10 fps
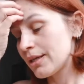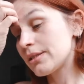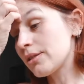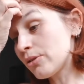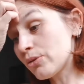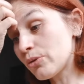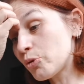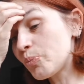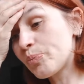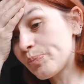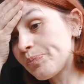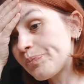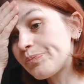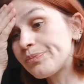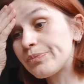So
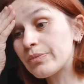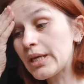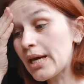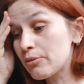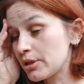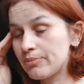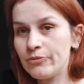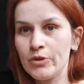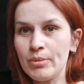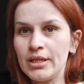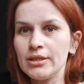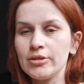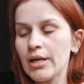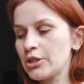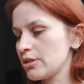yeah, with many
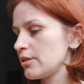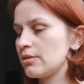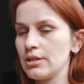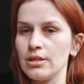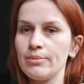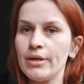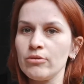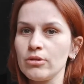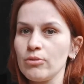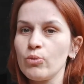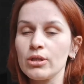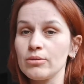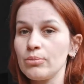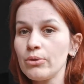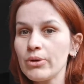distractions, this is my only work
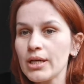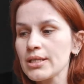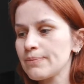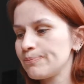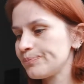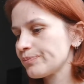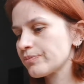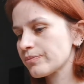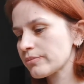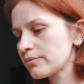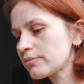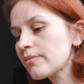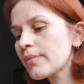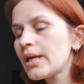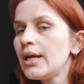in progress.
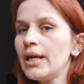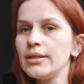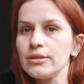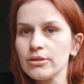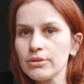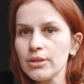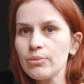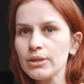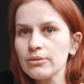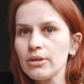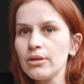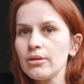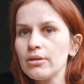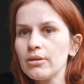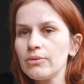And it's only one
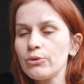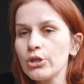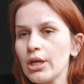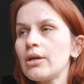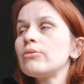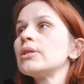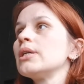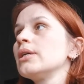for now.